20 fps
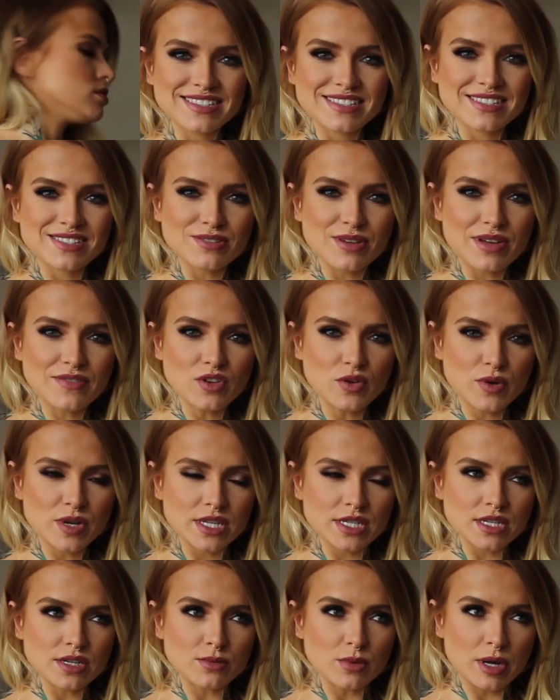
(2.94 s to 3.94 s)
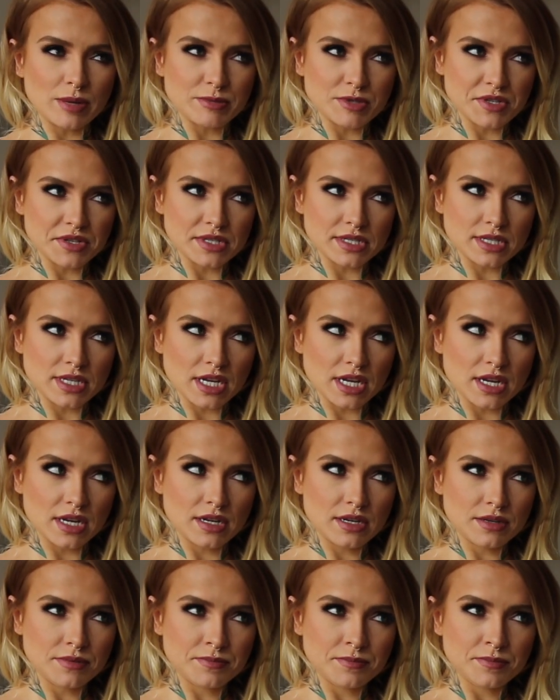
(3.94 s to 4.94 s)
So I have no idea what I'm doing today,
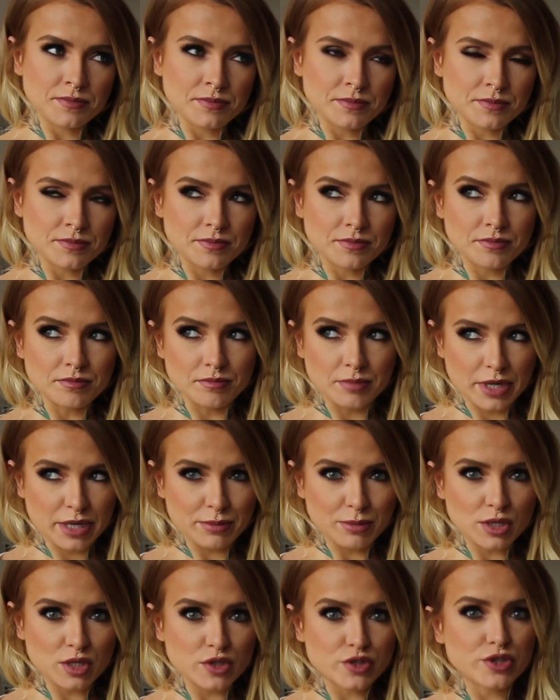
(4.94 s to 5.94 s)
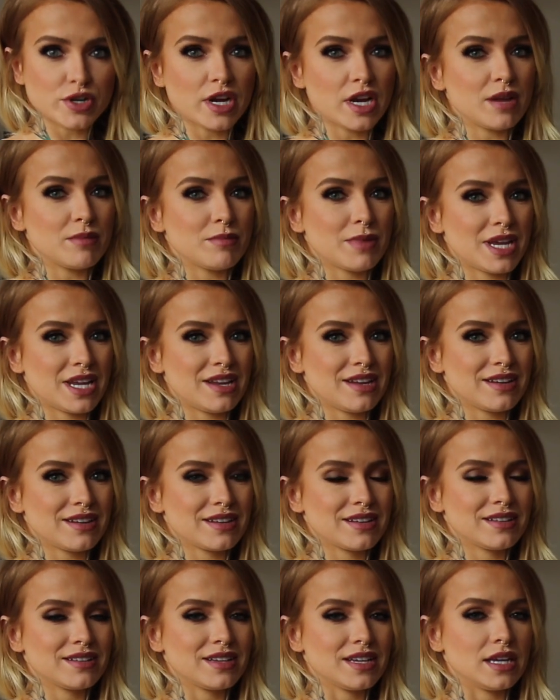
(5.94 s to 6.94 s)
but I'm going to try and make
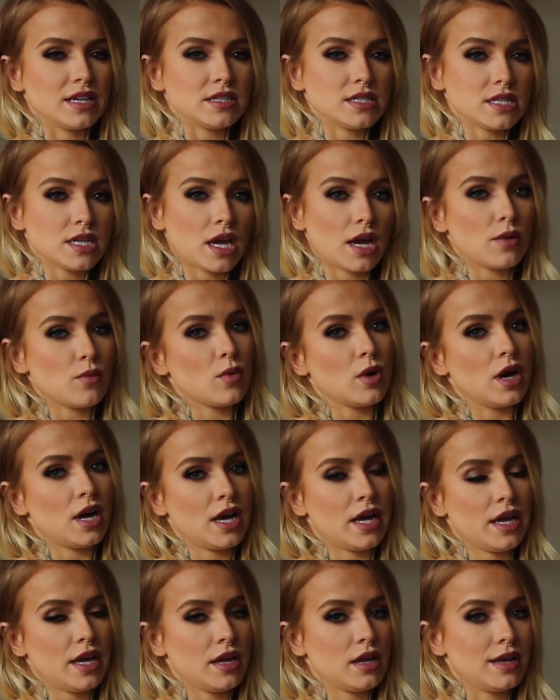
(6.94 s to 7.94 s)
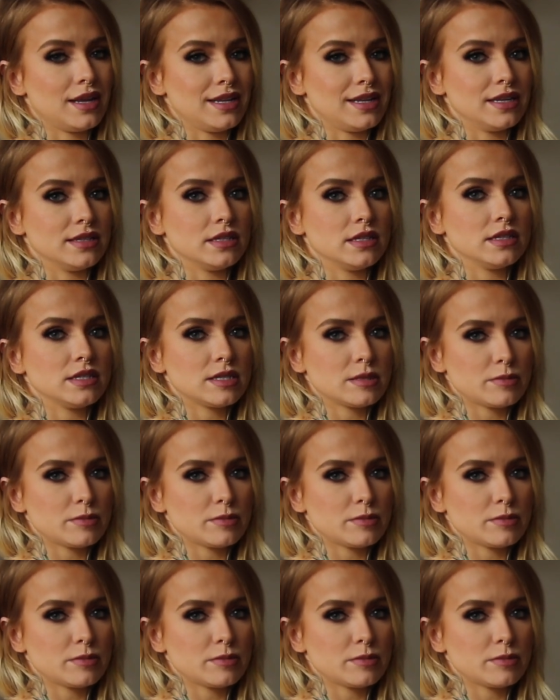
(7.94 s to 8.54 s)
a DIY linen